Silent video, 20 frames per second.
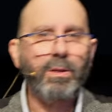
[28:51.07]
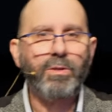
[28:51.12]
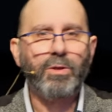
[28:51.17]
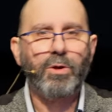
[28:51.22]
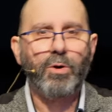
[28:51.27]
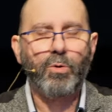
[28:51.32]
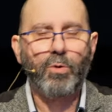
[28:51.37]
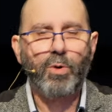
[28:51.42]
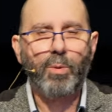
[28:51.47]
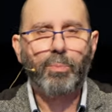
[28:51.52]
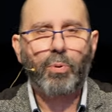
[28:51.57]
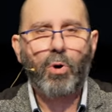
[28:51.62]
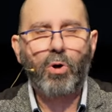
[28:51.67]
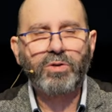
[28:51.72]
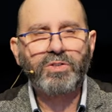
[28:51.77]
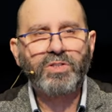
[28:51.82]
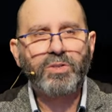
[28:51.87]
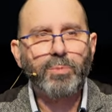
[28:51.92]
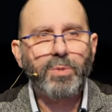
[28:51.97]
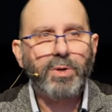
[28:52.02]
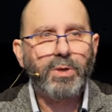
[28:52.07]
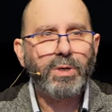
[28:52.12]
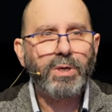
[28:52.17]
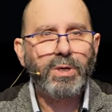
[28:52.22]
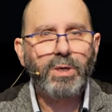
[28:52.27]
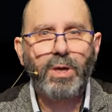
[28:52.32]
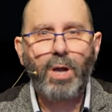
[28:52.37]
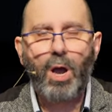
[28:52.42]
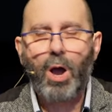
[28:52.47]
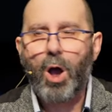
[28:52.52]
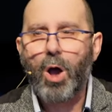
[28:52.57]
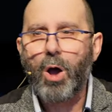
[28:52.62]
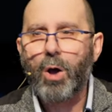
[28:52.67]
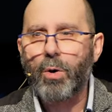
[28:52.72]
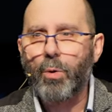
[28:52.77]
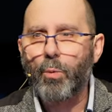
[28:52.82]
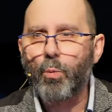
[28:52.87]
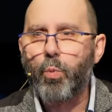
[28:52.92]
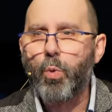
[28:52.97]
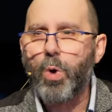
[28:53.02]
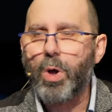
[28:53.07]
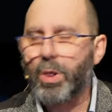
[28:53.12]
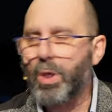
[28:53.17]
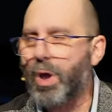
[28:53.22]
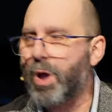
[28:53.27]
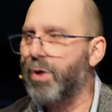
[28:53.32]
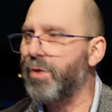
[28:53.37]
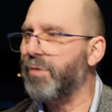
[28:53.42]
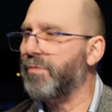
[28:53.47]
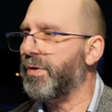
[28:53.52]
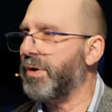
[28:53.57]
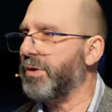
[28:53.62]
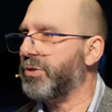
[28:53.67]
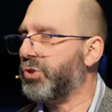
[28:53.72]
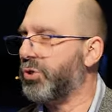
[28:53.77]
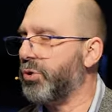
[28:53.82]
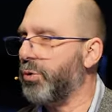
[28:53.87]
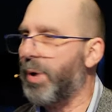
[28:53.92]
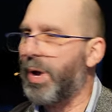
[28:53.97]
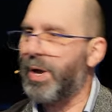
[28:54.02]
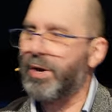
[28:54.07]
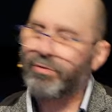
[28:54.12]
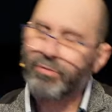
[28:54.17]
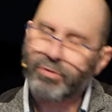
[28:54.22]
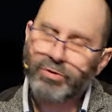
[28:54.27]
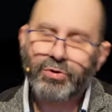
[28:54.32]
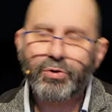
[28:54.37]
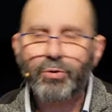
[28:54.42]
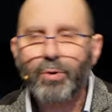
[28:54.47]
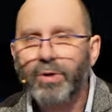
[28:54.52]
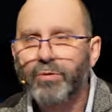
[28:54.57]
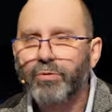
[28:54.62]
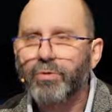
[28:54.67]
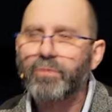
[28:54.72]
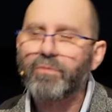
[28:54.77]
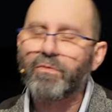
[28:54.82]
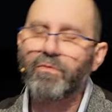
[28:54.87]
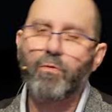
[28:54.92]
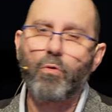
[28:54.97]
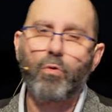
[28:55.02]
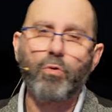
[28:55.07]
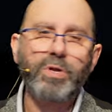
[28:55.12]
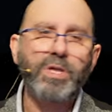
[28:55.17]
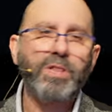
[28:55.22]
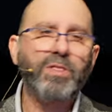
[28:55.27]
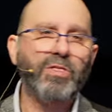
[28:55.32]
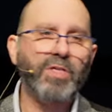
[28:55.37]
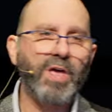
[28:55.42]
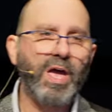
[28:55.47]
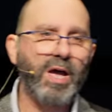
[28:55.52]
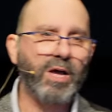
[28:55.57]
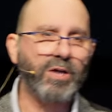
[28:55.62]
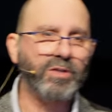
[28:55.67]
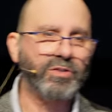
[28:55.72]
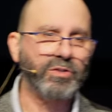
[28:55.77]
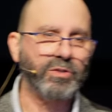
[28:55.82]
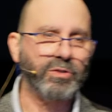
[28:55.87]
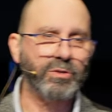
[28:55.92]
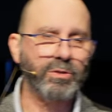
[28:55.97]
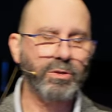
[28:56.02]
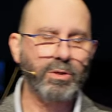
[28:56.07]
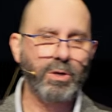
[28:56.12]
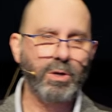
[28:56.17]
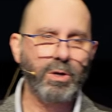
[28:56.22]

there were approximately well over 240,000